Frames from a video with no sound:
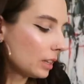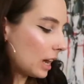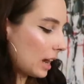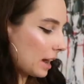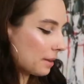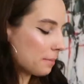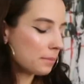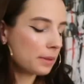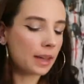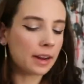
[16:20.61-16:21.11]

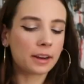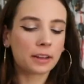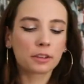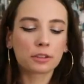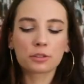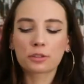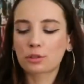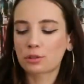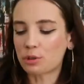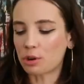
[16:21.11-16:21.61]
I'm getting
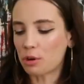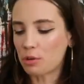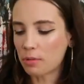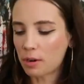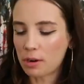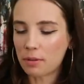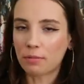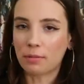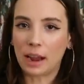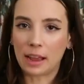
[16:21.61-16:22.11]

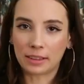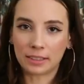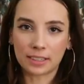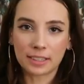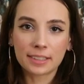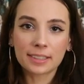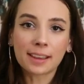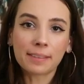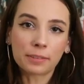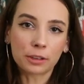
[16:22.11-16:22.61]
so
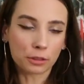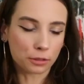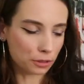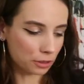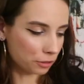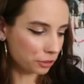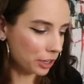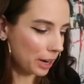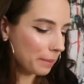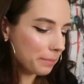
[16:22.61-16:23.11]
restless. I feel
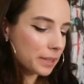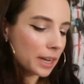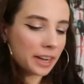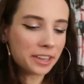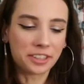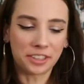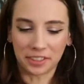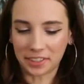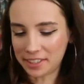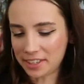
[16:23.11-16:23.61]
so trapped. I
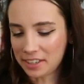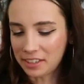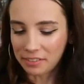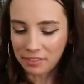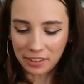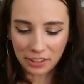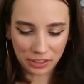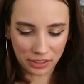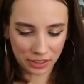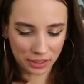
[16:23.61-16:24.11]
just need to
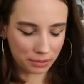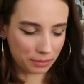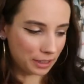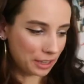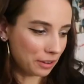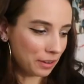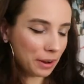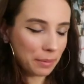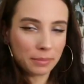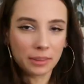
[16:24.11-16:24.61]
finish this
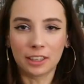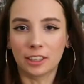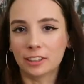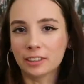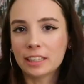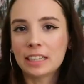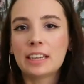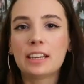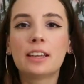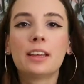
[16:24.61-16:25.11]
video. I'm
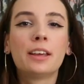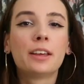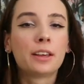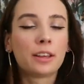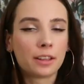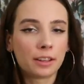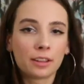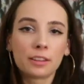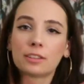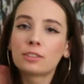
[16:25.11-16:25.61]
literally
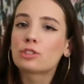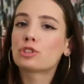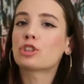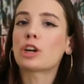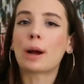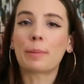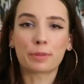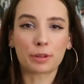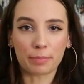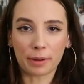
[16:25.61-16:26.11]

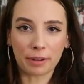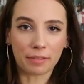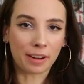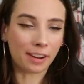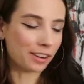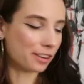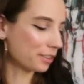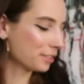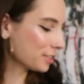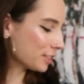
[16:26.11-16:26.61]
trapped by
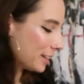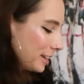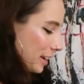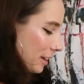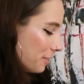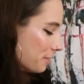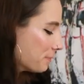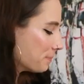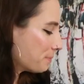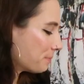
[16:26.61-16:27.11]
records right
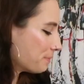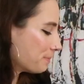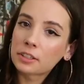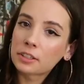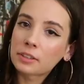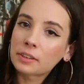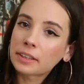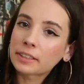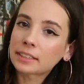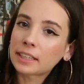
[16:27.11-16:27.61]
now.
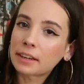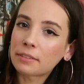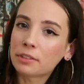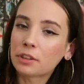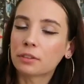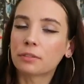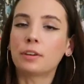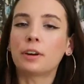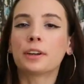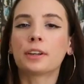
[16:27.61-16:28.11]
So next I have
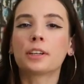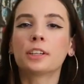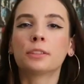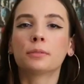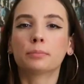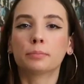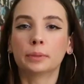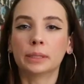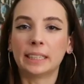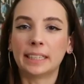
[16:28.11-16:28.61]
Nirvana,
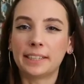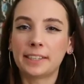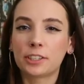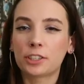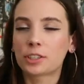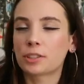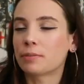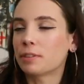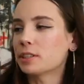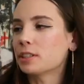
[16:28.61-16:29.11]

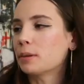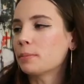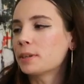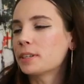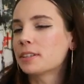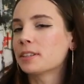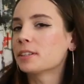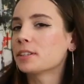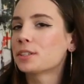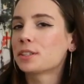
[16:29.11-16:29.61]
Bleach. For some
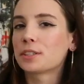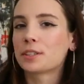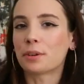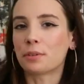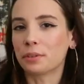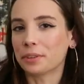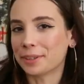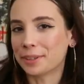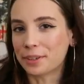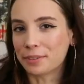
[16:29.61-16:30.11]
reason, this is the
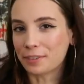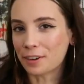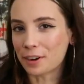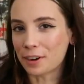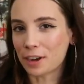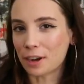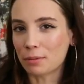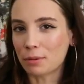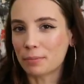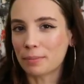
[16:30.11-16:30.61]
only
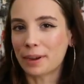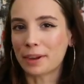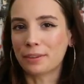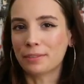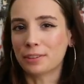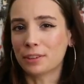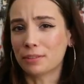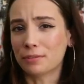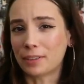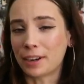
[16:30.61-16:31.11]
Nirvana album I
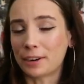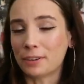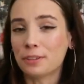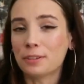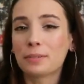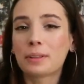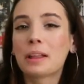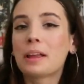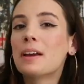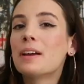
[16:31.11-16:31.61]
own on
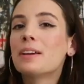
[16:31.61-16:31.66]
vinyl.